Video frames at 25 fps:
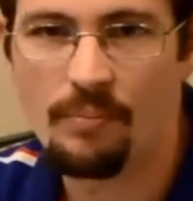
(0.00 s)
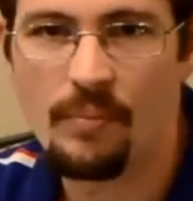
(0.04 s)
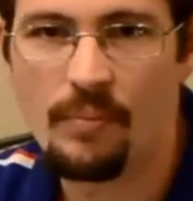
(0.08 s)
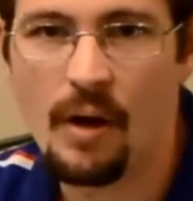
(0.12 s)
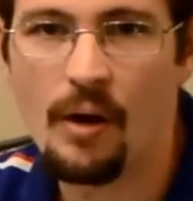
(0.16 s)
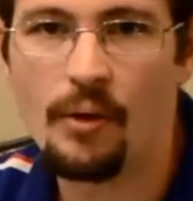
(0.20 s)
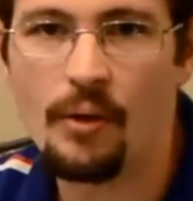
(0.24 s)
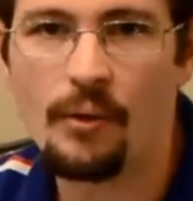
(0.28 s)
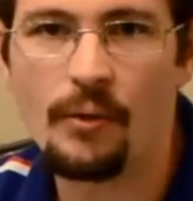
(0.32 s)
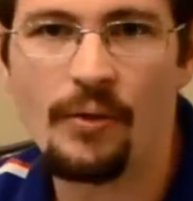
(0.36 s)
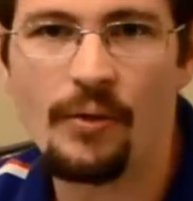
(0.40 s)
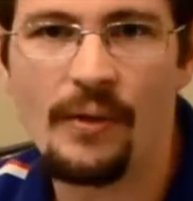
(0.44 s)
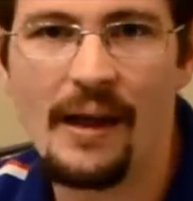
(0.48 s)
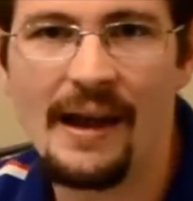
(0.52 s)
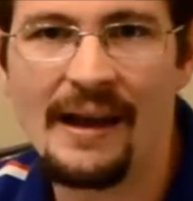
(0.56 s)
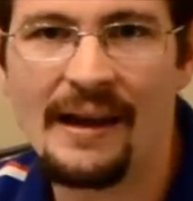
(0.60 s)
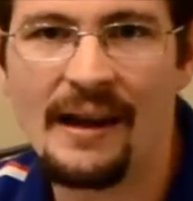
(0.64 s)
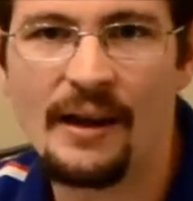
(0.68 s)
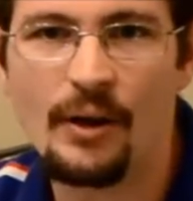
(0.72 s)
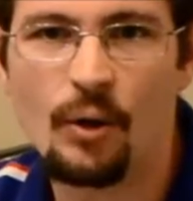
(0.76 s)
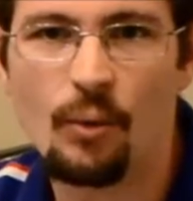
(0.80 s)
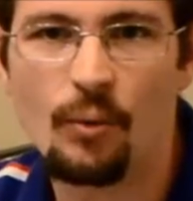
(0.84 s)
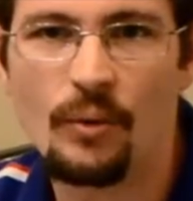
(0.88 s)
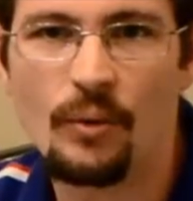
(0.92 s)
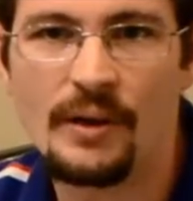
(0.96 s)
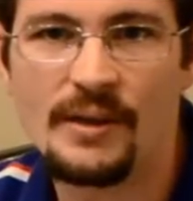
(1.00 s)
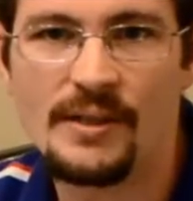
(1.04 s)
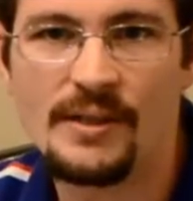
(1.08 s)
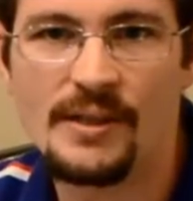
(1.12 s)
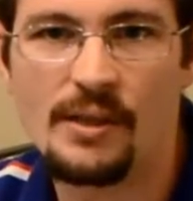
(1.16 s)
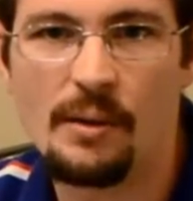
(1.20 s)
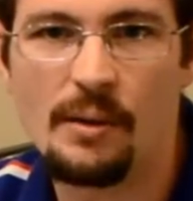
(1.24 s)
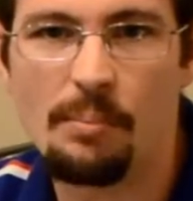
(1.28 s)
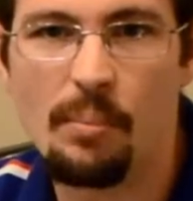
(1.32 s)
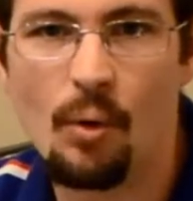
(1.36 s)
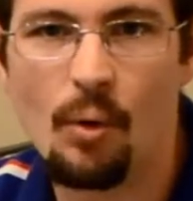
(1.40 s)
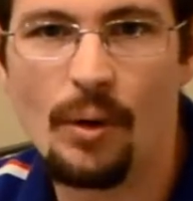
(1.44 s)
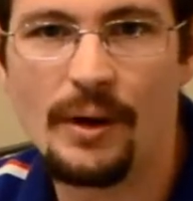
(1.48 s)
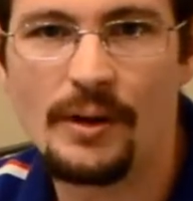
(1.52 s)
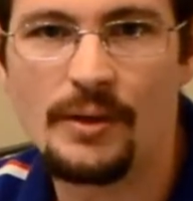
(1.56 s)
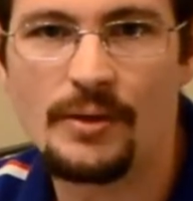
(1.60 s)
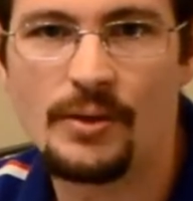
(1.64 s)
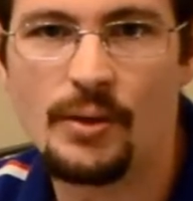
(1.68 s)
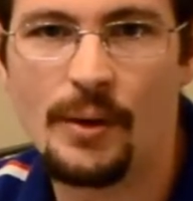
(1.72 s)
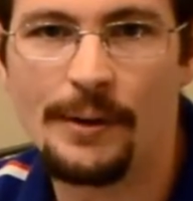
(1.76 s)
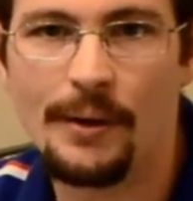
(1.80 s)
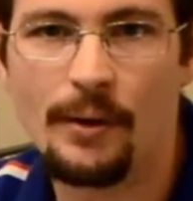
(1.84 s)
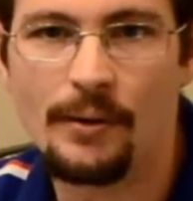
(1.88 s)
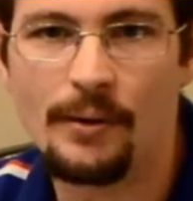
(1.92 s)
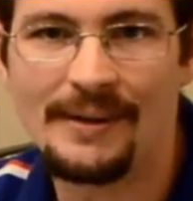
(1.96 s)
Other than that, I don't really see the point,
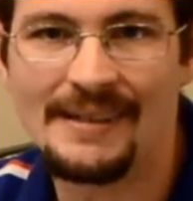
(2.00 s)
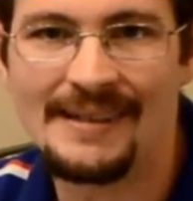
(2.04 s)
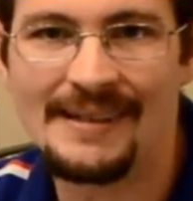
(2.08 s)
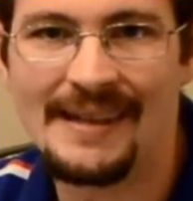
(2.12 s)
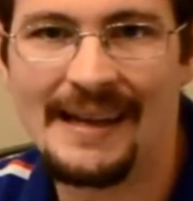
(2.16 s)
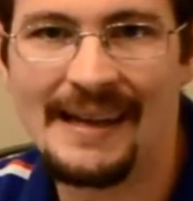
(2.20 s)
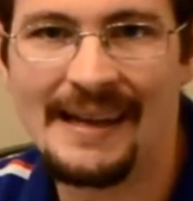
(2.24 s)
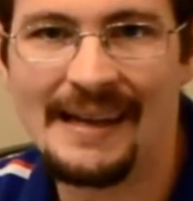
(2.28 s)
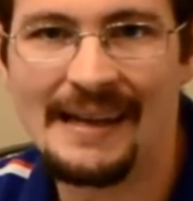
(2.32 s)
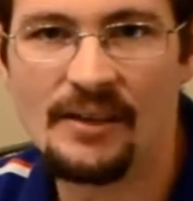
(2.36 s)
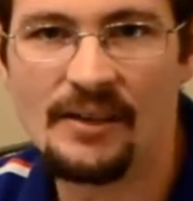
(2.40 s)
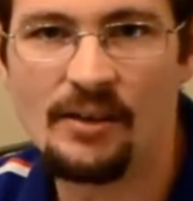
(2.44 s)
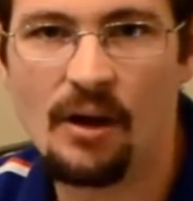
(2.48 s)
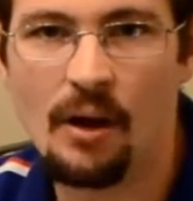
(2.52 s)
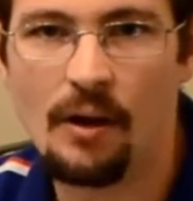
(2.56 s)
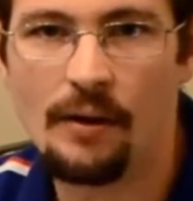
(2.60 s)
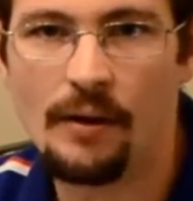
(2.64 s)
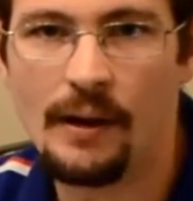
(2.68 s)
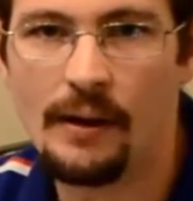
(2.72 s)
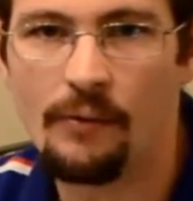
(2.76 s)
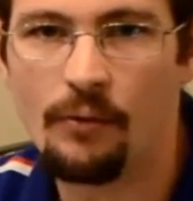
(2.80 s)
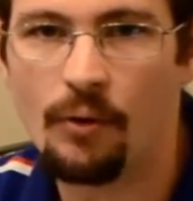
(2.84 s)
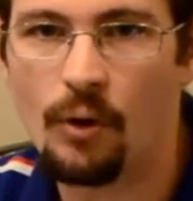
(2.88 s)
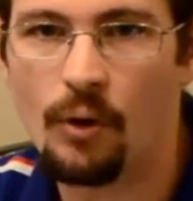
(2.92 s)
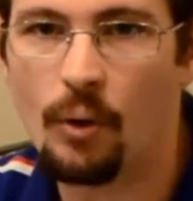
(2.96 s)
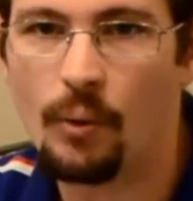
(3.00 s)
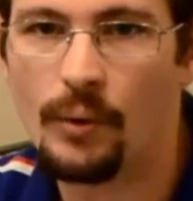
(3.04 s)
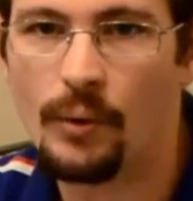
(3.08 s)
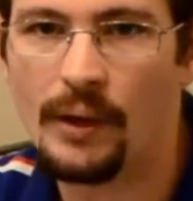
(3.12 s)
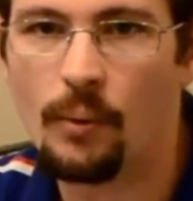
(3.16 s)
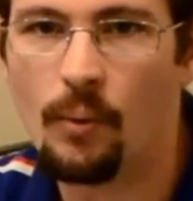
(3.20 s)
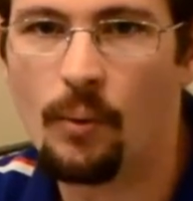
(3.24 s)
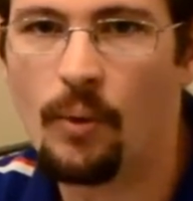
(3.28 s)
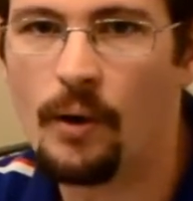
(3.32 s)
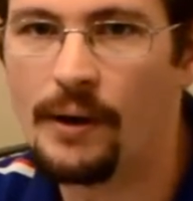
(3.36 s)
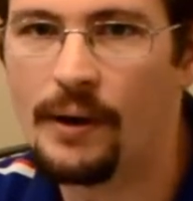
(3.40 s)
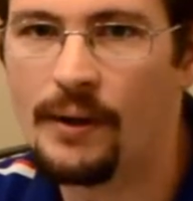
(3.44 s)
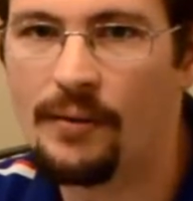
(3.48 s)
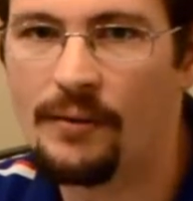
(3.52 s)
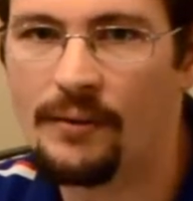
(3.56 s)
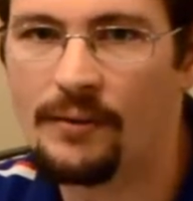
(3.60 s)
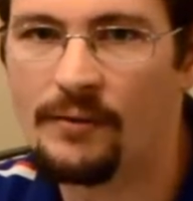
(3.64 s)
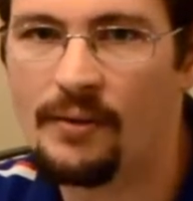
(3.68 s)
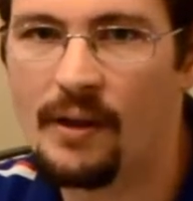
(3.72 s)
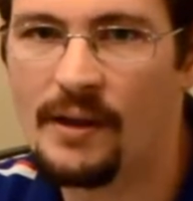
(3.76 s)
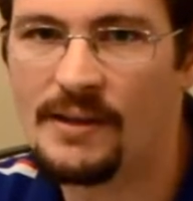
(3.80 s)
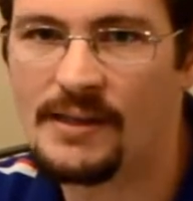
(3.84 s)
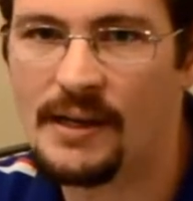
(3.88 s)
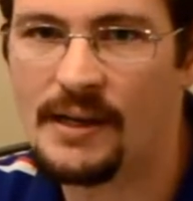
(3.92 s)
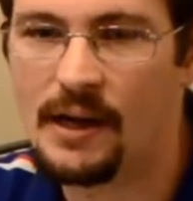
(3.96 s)
so I don't intend on ever owning one
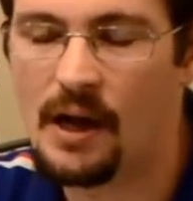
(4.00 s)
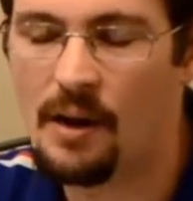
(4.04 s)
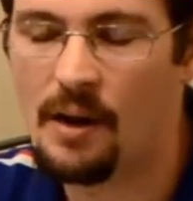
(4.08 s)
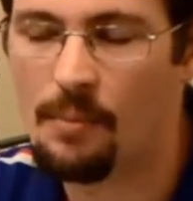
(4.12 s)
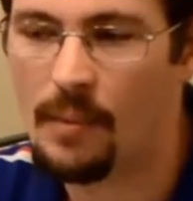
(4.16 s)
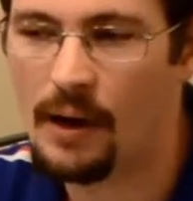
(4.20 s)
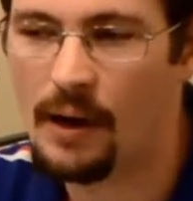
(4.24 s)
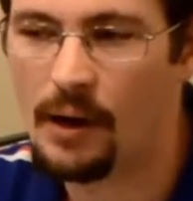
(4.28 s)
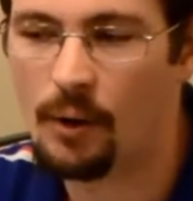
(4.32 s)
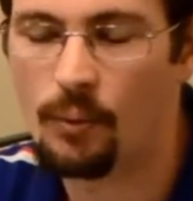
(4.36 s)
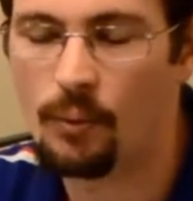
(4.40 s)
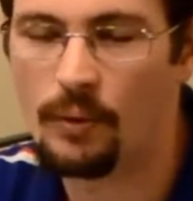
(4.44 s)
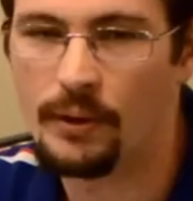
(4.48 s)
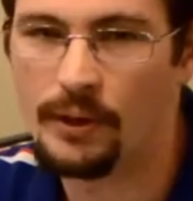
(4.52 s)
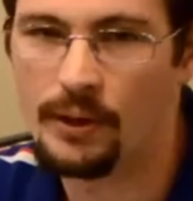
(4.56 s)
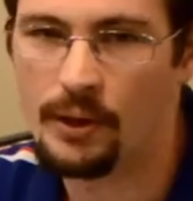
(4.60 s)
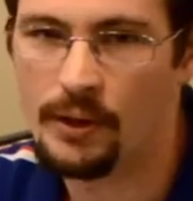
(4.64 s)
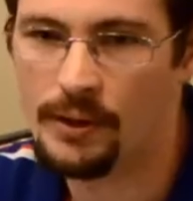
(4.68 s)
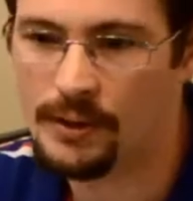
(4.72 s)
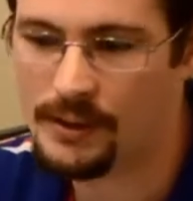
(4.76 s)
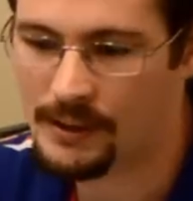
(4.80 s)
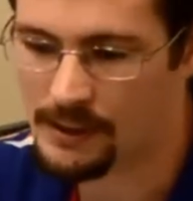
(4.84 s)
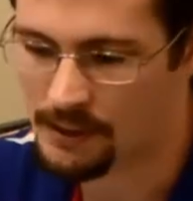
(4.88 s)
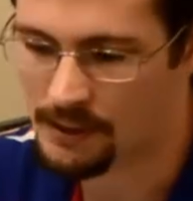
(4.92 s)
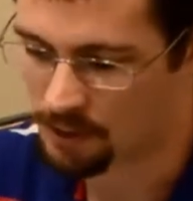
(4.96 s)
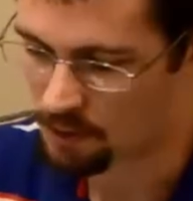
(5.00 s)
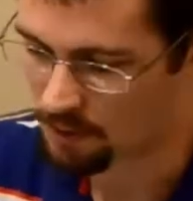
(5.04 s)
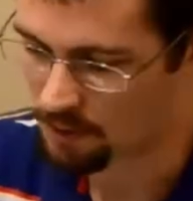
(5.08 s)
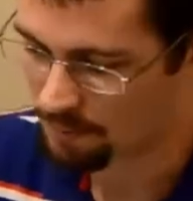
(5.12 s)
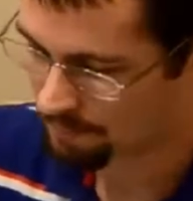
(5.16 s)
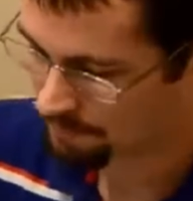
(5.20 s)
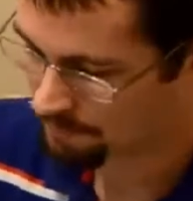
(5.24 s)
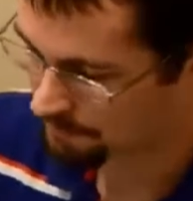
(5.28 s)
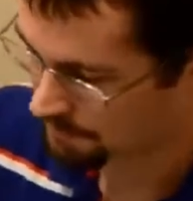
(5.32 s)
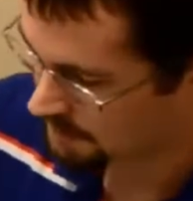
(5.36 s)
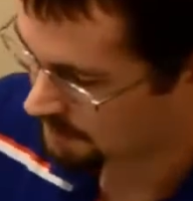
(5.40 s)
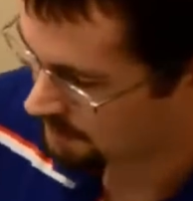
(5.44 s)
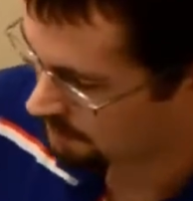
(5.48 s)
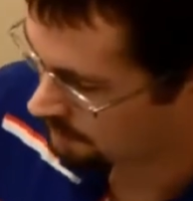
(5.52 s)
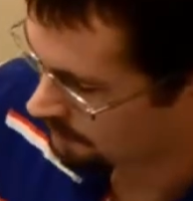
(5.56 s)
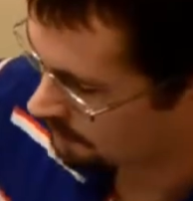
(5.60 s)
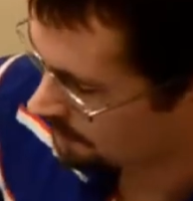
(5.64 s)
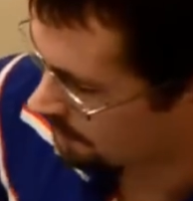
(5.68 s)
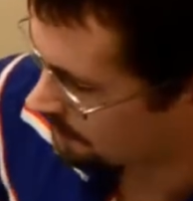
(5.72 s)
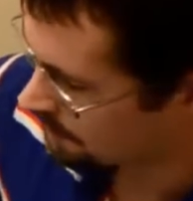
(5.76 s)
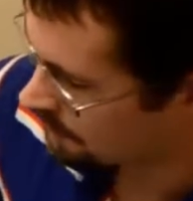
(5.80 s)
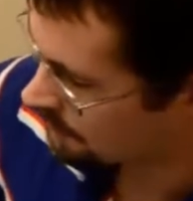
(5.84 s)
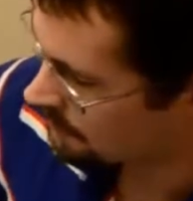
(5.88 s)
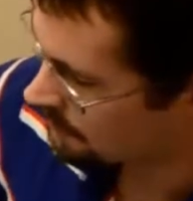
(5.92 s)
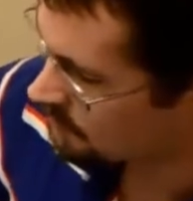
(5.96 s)
unless I come by a really good deal.
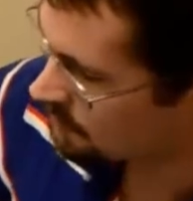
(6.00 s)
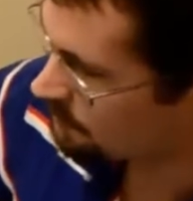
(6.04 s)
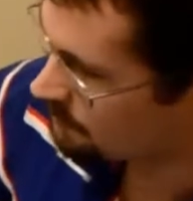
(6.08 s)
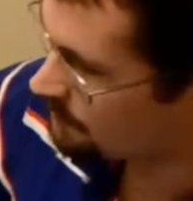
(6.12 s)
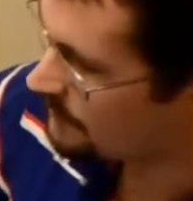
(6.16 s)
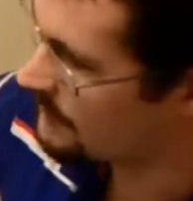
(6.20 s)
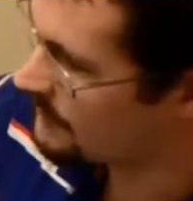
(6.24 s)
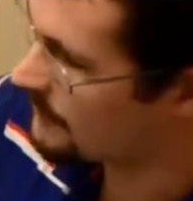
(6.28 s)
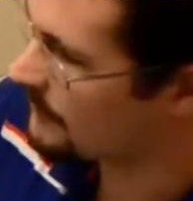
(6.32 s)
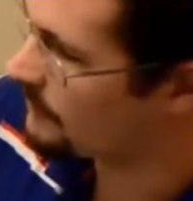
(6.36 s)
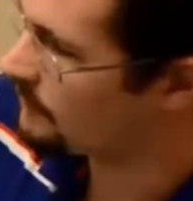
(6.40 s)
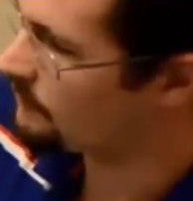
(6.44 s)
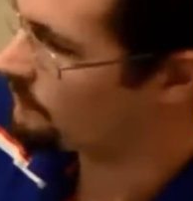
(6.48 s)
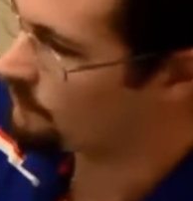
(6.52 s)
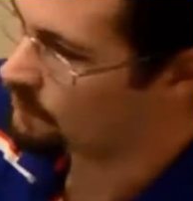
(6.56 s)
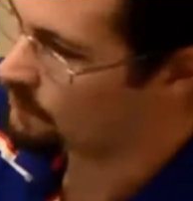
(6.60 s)
Speaking of